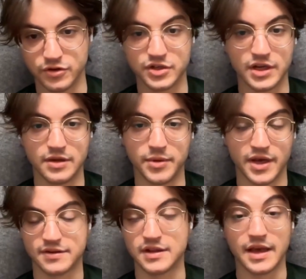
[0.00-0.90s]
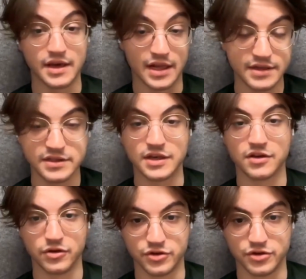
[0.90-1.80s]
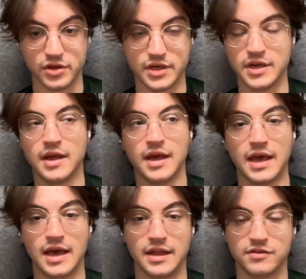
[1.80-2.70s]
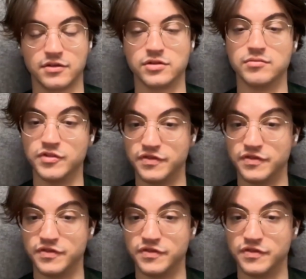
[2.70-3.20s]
search database like Elastic usually and start to